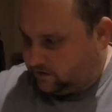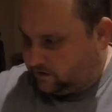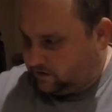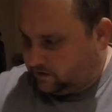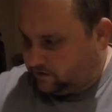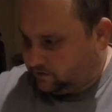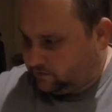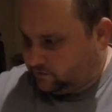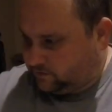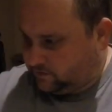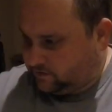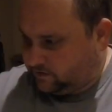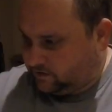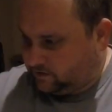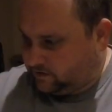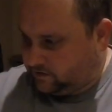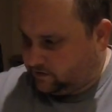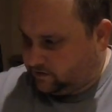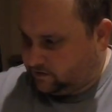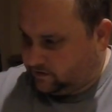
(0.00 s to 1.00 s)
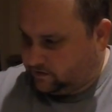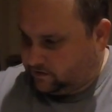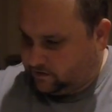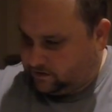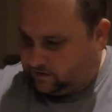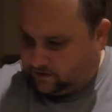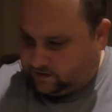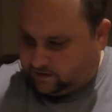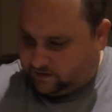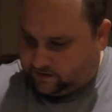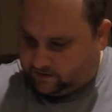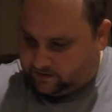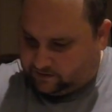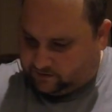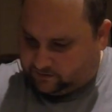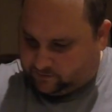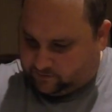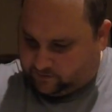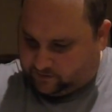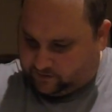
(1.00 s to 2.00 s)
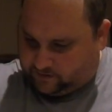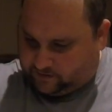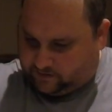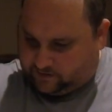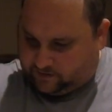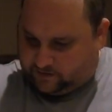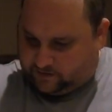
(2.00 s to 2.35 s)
this one, and this one.